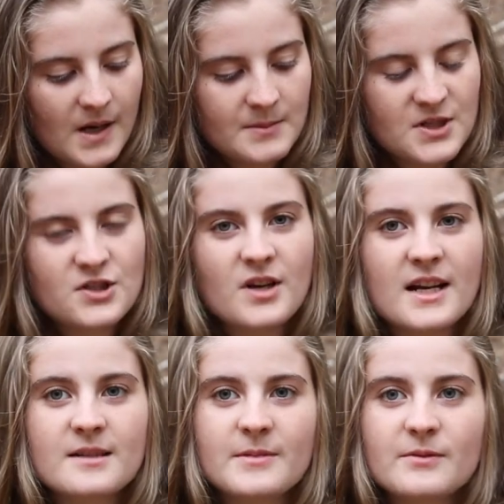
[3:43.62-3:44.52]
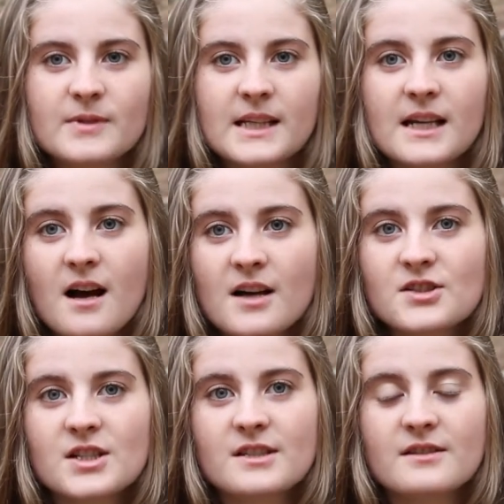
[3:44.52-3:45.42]
just trying to be really
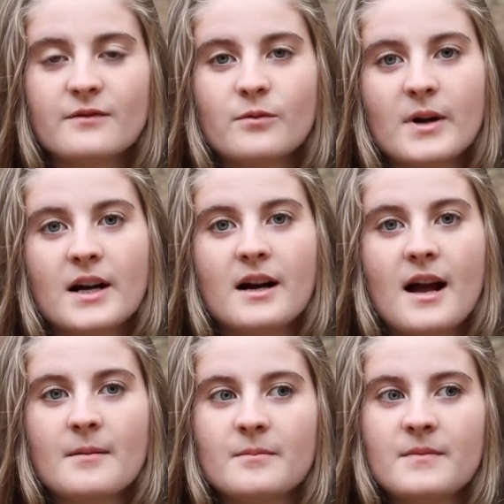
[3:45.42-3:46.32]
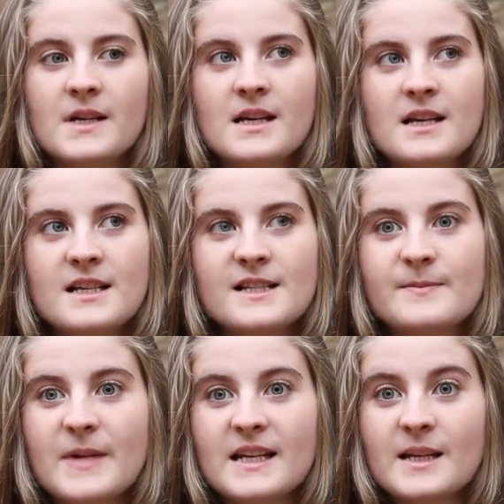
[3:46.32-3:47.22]
conscious of where I'm
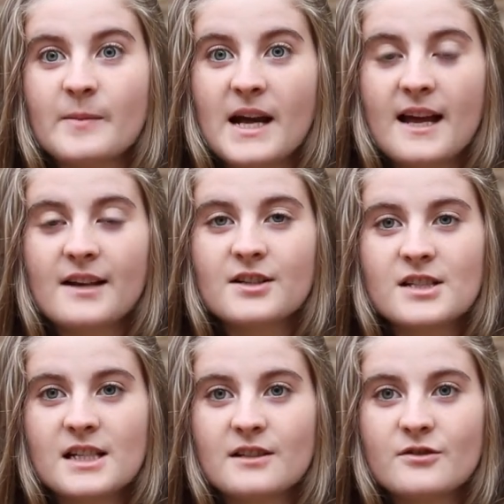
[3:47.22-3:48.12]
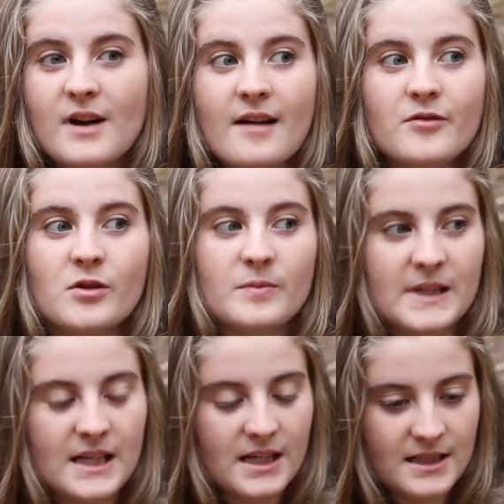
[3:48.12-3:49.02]
spending my energy to travel,
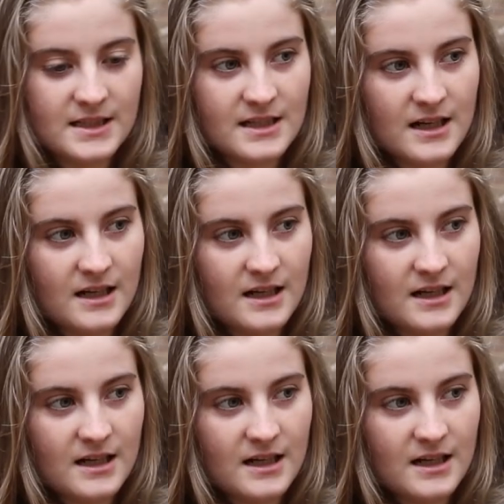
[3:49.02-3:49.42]
because